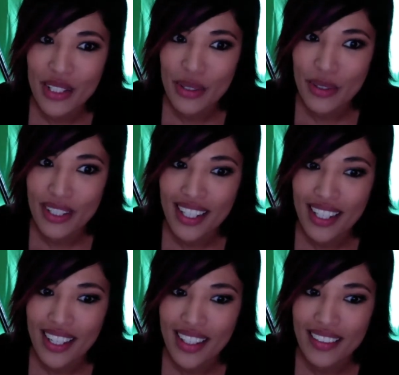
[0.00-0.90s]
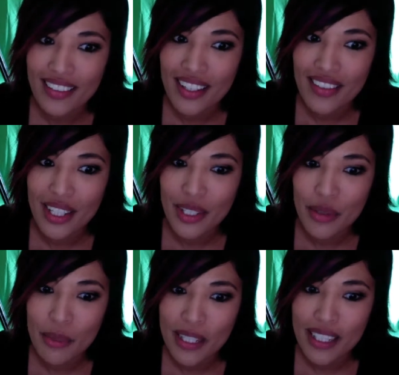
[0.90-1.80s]
though, and I love that you
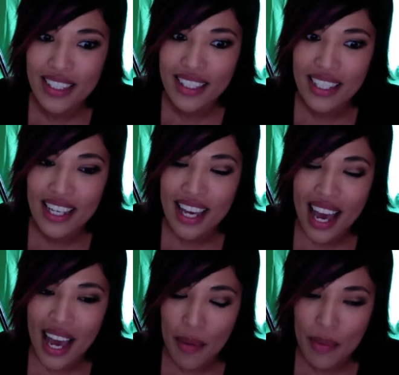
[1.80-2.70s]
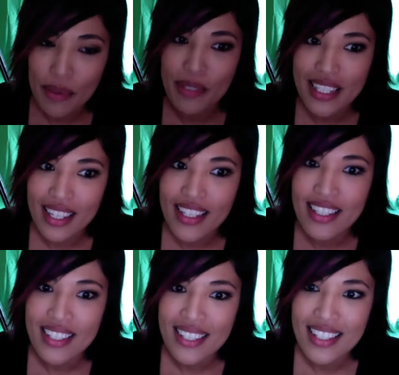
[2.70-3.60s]
picked Apple
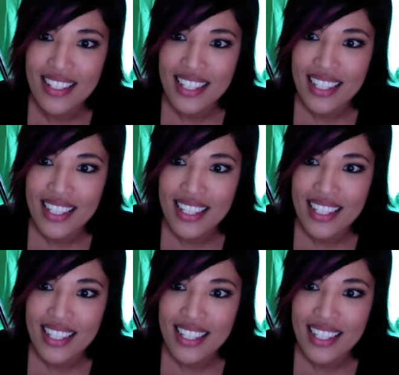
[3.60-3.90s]
because